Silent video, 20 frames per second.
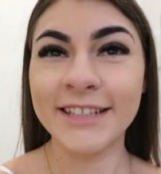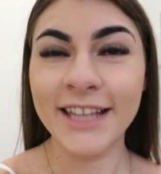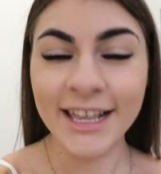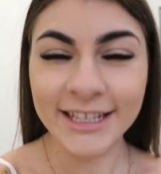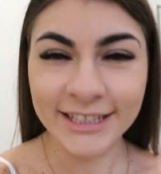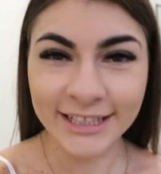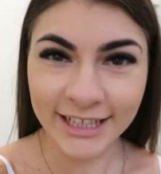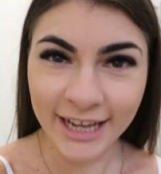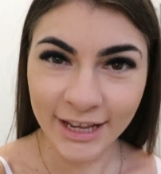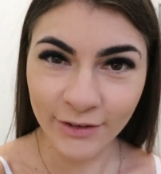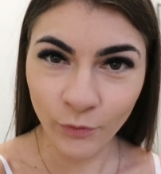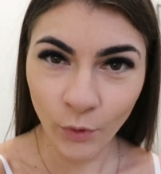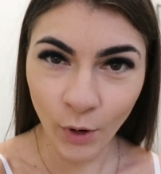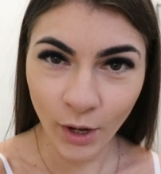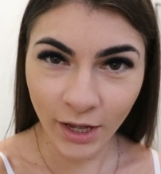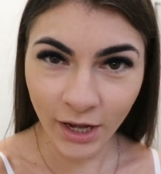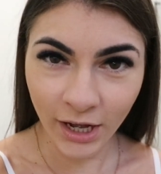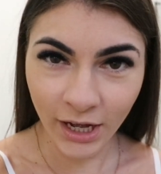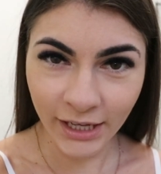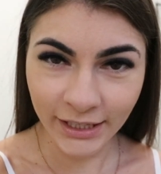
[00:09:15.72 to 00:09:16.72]
As an
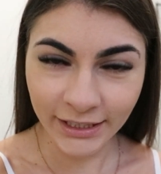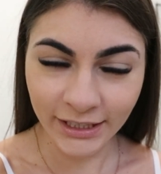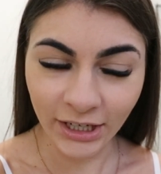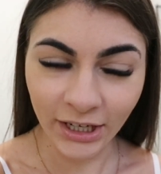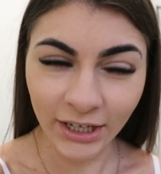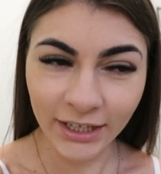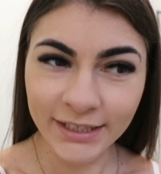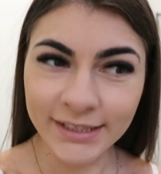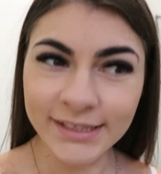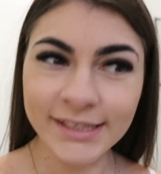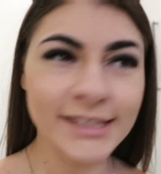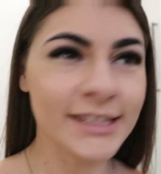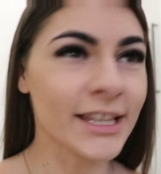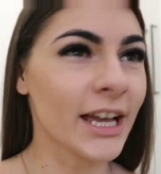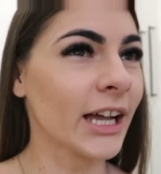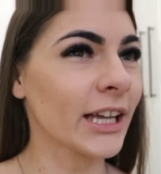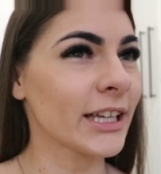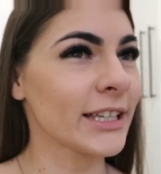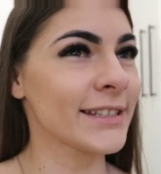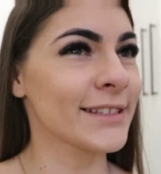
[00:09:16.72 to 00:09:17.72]
FYI guys,
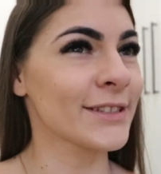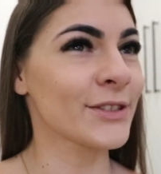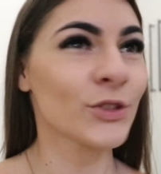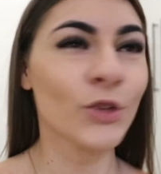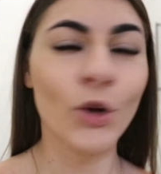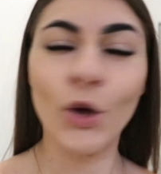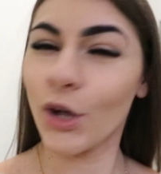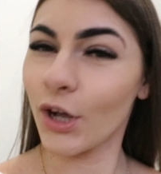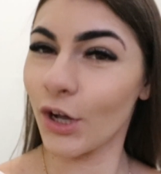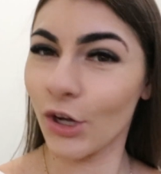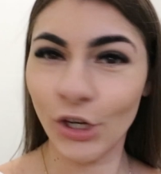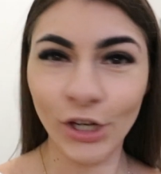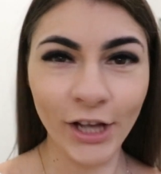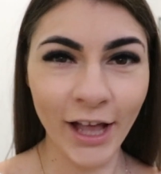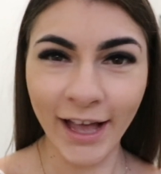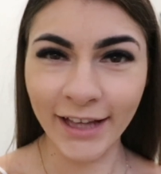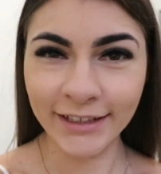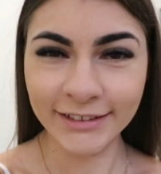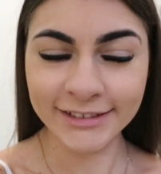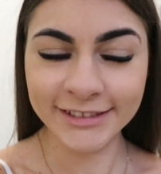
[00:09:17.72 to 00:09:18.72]
that is not our
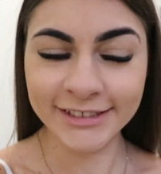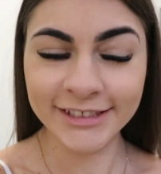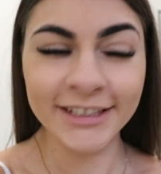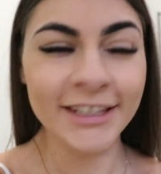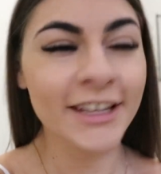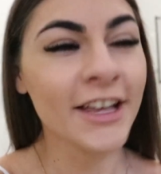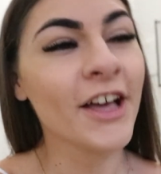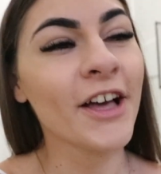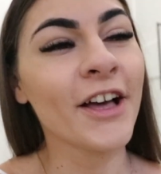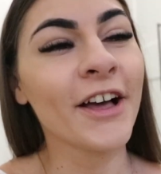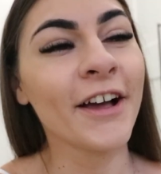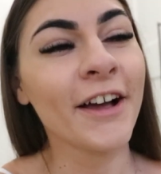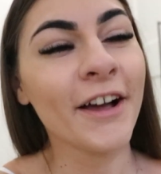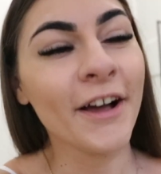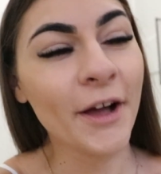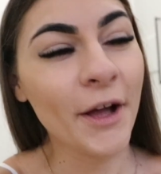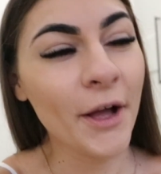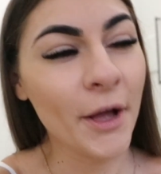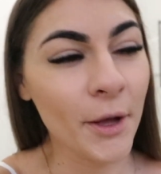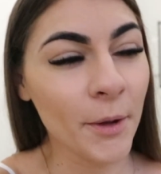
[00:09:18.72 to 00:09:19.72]
cat,
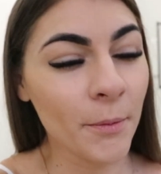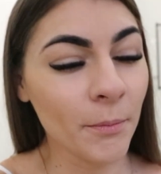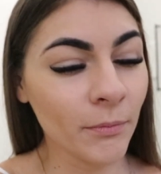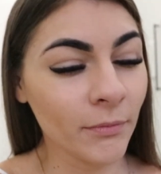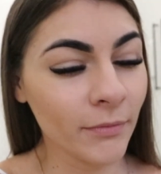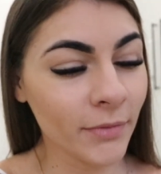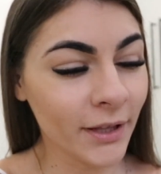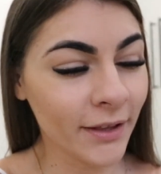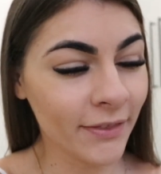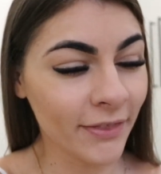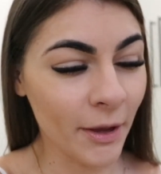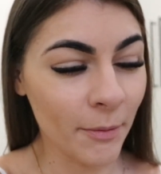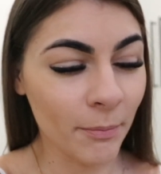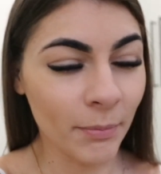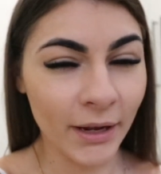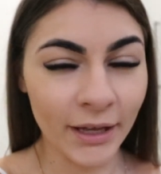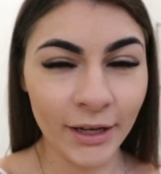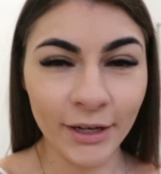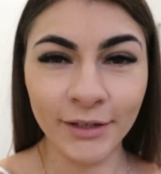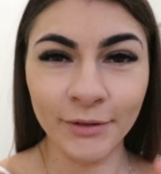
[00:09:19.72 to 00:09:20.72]
um, that
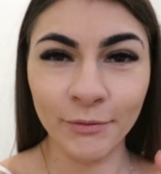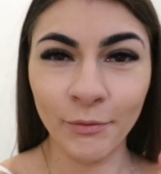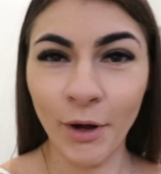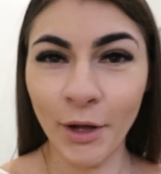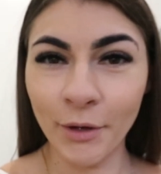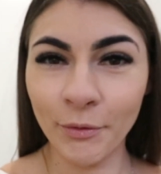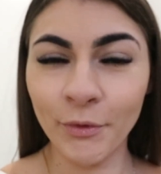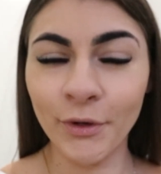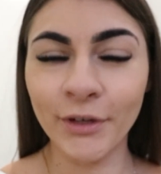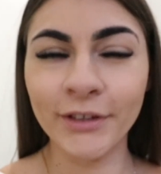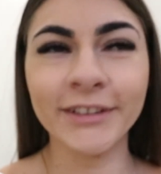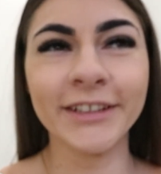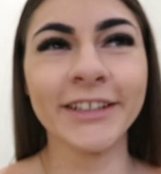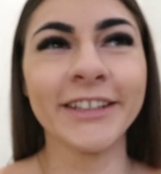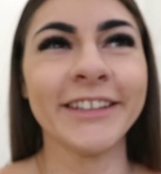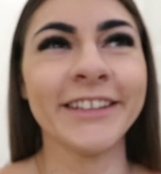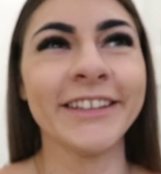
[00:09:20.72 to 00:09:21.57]
black and white one.